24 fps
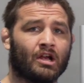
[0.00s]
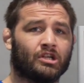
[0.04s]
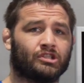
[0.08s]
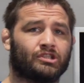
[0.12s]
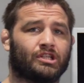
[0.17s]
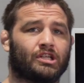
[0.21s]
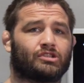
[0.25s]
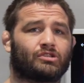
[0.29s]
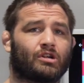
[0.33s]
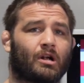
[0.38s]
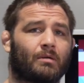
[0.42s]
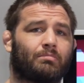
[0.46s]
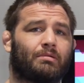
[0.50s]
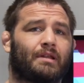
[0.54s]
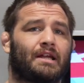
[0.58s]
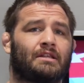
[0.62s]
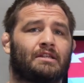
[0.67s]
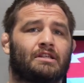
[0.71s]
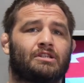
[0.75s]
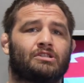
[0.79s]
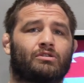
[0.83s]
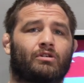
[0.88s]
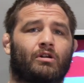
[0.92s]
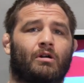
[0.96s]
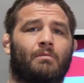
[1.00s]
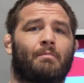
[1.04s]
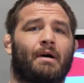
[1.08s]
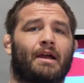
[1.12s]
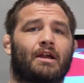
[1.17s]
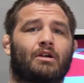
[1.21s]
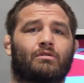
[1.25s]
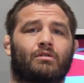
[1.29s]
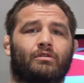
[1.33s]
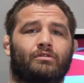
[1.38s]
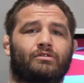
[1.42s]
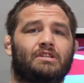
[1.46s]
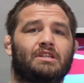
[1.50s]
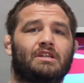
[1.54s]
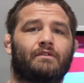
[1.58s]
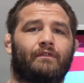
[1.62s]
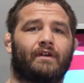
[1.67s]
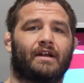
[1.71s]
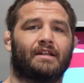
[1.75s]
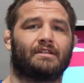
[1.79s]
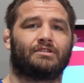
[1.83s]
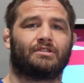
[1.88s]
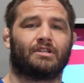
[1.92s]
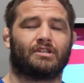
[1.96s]
So you start playing these little micro
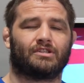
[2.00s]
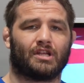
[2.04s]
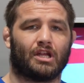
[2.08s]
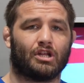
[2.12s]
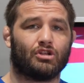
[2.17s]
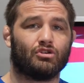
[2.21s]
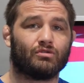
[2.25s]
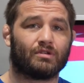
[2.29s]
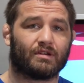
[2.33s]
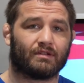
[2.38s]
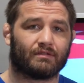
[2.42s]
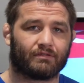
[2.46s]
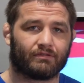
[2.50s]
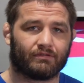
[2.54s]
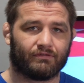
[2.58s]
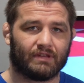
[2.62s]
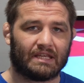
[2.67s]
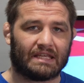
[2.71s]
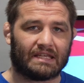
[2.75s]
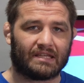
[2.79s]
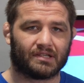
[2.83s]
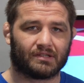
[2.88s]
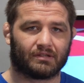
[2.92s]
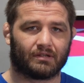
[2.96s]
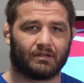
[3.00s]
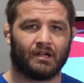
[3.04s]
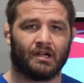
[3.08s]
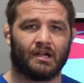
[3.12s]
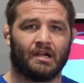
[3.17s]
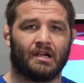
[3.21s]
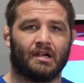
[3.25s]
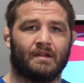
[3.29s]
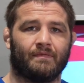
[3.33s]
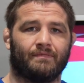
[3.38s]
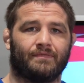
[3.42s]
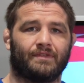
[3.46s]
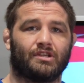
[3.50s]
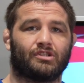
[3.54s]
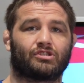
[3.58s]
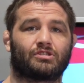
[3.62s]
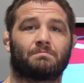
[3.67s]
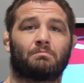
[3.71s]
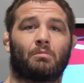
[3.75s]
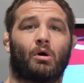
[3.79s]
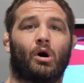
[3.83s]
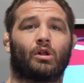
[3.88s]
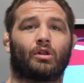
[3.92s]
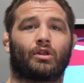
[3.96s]
defenses and you can feel these
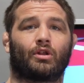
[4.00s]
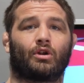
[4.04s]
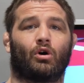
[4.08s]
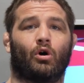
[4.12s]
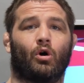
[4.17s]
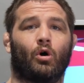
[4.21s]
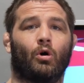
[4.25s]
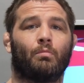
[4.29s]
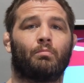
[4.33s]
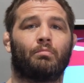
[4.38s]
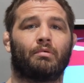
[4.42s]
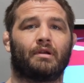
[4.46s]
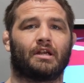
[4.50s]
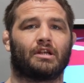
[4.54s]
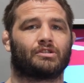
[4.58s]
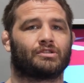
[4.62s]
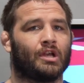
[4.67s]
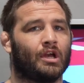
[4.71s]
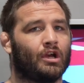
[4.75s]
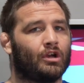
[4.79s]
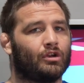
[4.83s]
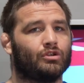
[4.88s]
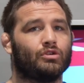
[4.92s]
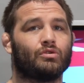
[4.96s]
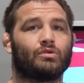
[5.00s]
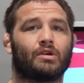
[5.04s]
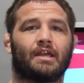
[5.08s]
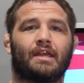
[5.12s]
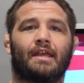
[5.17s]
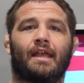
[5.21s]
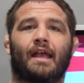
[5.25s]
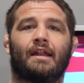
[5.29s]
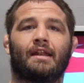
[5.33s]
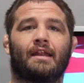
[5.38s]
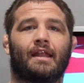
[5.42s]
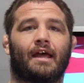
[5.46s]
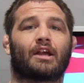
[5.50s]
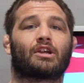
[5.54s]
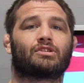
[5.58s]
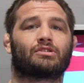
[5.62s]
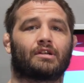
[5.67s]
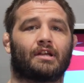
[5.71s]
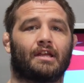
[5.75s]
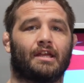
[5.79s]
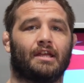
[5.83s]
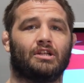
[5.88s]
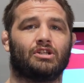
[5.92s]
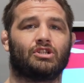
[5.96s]
small little openings. You can get an
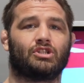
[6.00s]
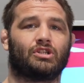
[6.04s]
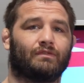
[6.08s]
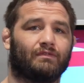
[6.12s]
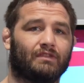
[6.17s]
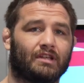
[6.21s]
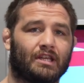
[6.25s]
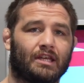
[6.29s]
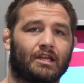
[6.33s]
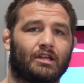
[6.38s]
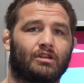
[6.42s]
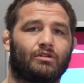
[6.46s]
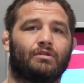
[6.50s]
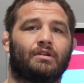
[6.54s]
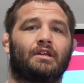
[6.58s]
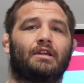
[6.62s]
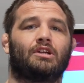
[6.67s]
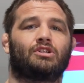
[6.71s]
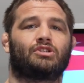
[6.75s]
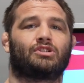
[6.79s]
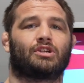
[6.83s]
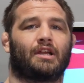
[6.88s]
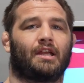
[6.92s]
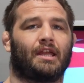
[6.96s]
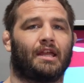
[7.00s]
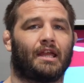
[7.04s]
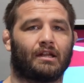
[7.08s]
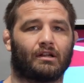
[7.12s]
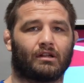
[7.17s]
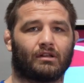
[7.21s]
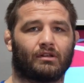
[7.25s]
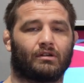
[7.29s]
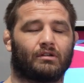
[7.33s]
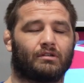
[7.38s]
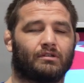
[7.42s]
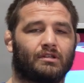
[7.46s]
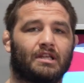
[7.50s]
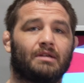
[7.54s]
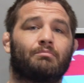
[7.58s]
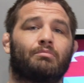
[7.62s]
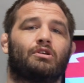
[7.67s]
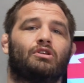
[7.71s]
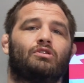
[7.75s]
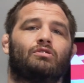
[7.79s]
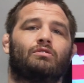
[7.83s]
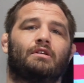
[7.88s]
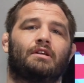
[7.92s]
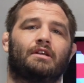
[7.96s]
extra inch of gi. You can get your hand a little
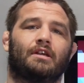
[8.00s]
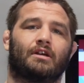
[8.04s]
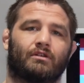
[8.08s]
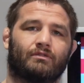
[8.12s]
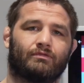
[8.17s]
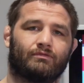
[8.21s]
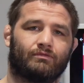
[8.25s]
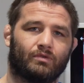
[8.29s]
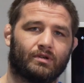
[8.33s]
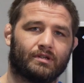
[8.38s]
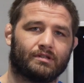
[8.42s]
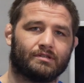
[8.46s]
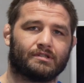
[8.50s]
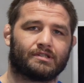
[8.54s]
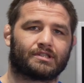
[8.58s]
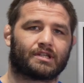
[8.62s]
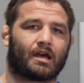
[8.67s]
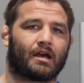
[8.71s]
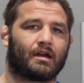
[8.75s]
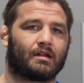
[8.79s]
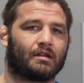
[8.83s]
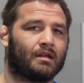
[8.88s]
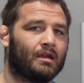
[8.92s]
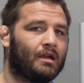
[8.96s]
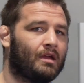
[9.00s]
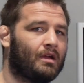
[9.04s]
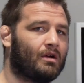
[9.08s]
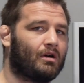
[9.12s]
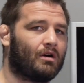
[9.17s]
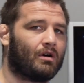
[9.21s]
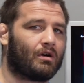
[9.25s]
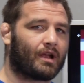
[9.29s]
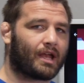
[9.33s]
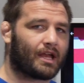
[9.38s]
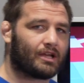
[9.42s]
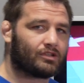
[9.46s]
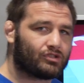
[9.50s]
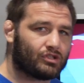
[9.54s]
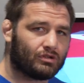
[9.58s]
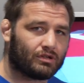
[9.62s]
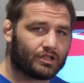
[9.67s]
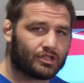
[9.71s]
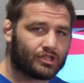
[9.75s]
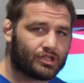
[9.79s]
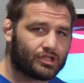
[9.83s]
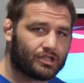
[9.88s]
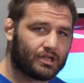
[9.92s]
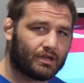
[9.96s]
deeper. You can get a foot inside, okay? So you
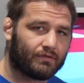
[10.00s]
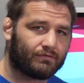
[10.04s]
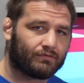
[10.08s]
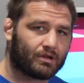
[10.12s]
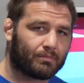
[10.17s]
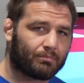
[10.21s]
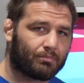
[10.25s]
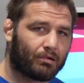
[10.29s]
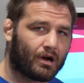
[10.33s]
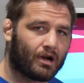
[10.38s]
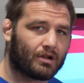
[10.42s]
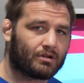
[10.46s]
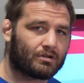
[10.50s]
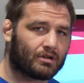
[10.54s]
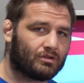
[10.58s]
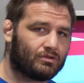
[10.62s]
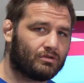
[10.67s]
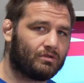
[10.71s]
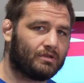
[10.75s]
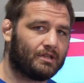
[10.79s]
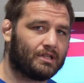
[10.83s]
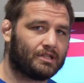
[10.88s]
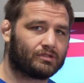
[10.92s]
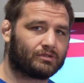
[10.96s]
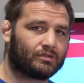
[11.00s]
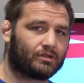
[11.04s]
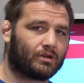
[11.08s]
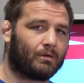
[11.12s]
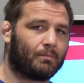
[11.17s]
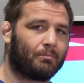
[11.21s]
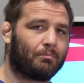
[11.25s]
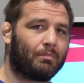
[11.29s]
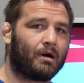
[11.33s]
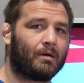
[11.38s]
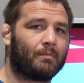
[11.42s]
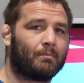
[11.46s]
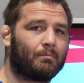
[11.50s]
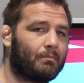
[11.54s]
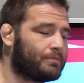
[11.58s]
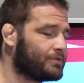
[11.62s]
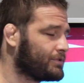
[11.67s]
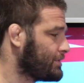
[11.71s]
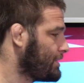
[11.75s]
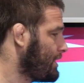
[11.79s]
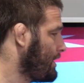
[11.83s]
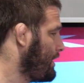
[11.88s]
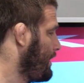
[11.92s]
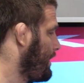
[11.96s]
can shift your partner and do these little
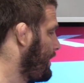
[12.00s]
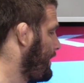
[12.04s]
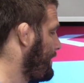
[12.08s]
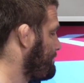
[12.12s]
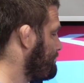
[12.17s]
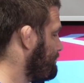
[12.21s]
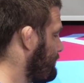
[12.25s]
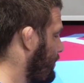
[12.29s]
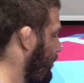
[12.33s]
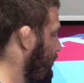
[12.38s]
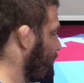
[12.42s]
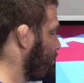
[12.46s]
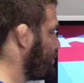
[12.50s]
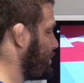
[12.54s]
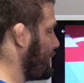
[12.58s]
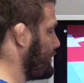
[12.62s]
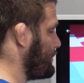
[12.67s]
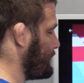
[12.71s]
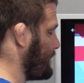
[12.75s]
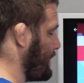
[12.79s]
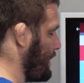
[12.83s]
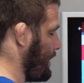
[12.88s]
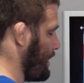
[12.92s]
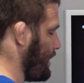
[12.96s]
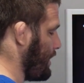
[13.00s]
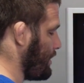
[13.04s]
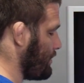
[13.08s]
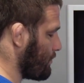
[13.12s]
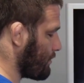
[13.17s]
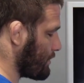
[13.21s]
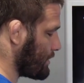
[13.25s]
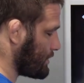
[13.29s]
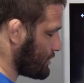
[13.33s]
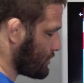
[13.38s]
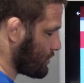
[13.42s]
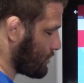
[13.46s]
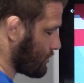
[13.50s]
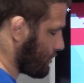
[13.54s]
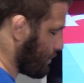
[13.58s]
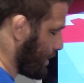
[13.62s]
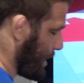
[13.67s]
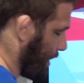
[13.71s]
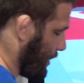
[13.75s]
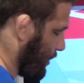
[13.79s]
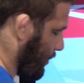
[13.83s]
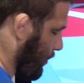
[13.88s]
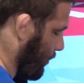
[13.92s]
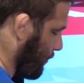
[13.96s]
bumps and motions in order to
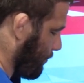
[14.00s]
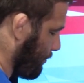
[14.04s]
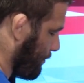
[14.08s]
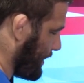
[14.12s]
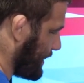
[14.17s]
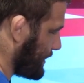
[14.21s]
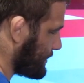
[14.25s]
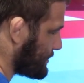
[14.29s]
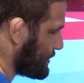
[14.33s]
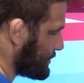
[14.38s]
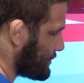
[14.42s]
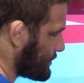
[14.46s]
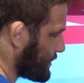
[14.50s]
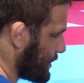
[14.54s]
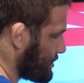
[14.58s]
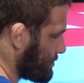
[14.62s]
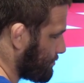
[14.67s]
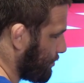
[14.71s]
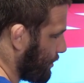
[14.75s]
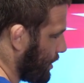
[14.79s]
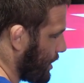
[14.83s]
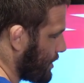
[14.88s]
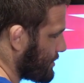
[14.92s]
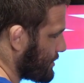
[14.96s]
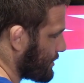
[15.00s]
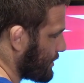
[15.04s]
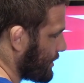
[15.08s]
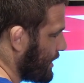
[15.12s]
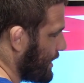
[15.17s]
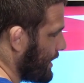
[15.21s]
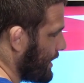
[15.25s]
create openings inside your partner.